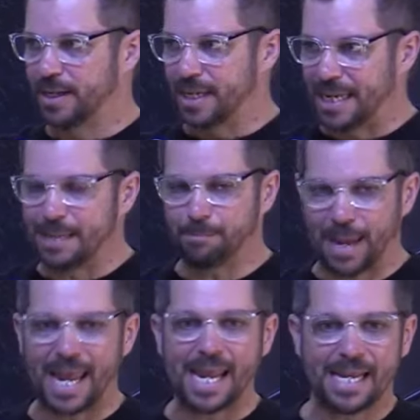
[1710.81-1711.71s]
He
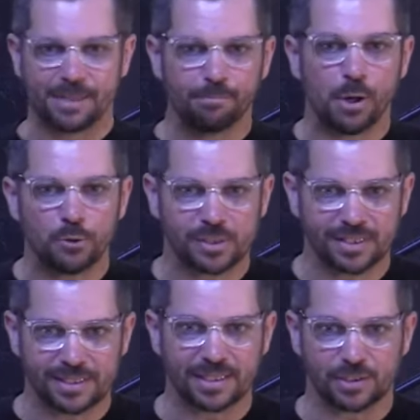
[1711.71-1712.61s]
paid
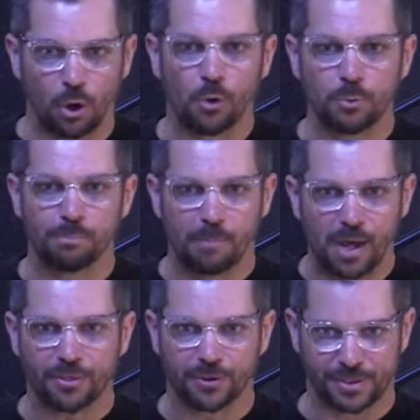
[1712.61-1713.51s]
Moses' own
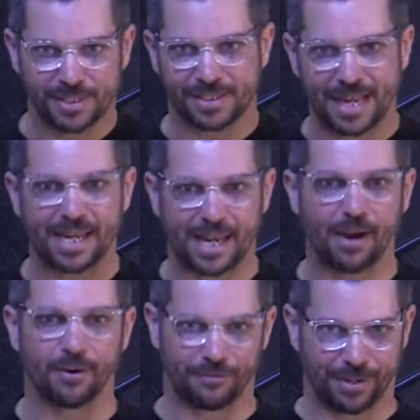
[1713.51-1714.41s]
mother to take
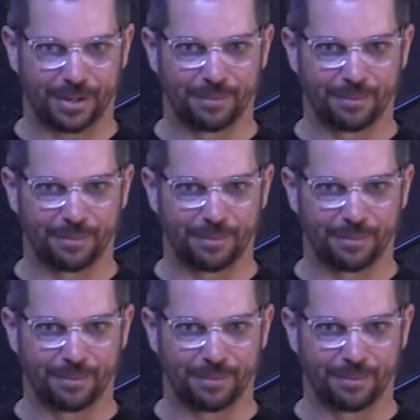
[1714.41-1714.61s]
care of him.